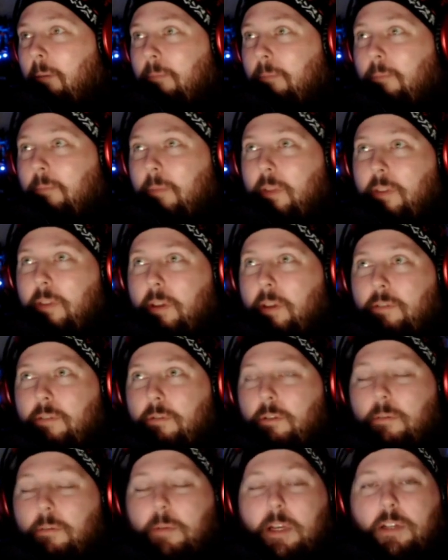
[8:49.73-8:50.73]
Bethesda
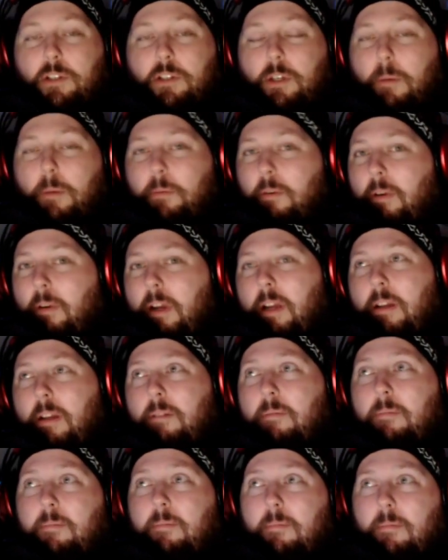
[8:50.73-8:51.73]
were being shopped
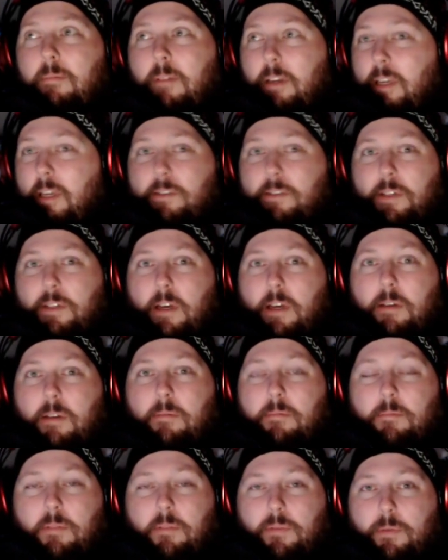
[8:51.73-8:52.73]
around like years ago,
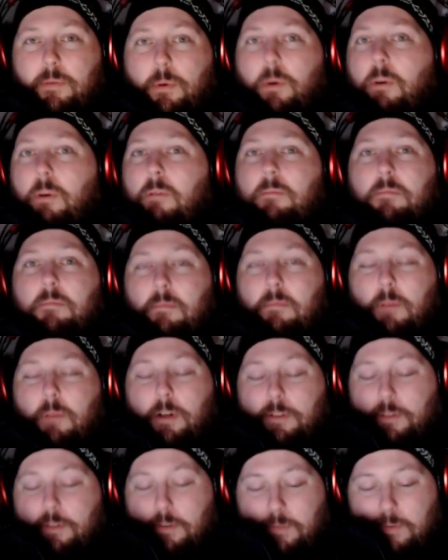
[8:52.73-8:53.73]
before
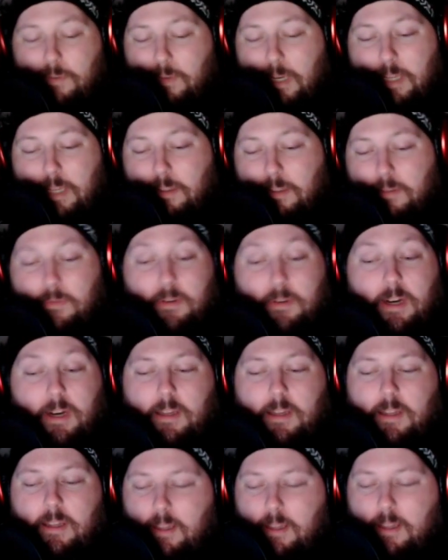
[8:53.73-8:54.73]
Microsoft even entered the
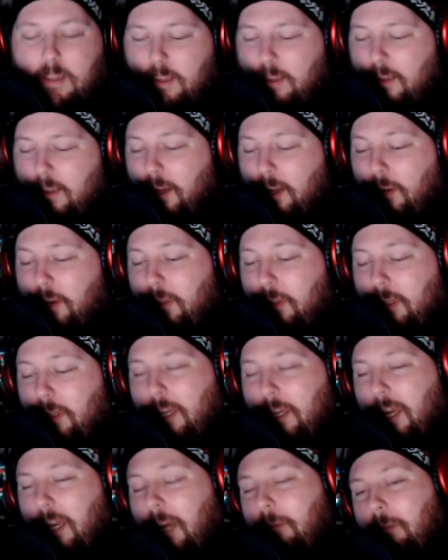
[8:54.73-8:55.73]
fray. I don't think
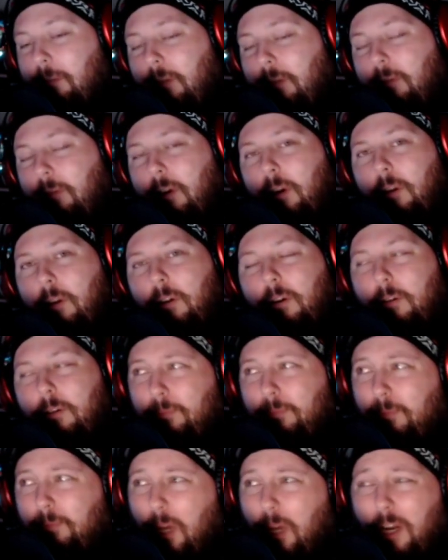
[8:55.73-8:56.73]
that game's that far
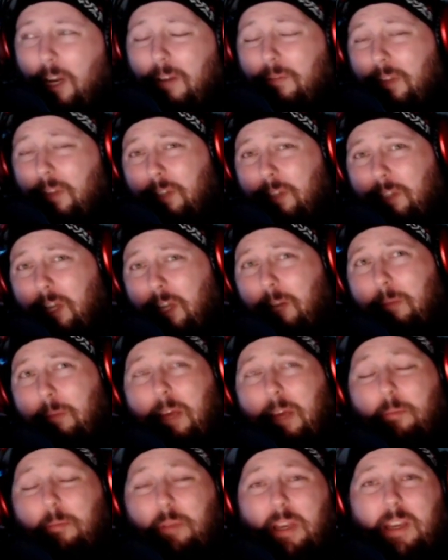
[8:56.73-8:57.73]
along. I don't even think it's going to
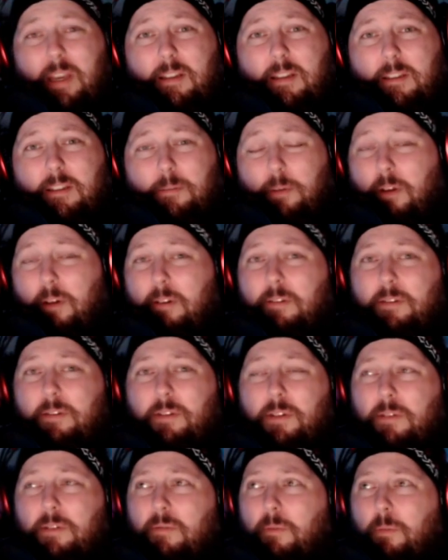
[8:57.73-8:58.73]
be that big, to be honest,
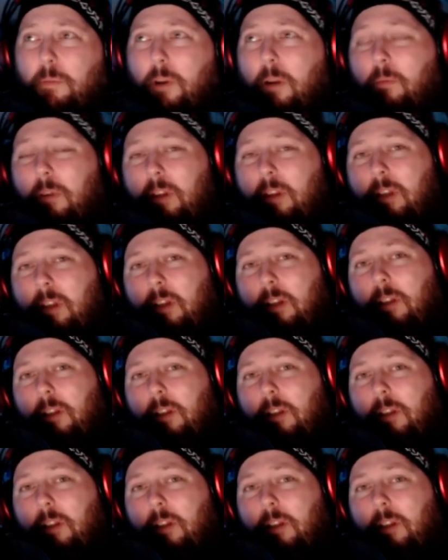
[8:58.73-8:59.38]
just from what I'm reading.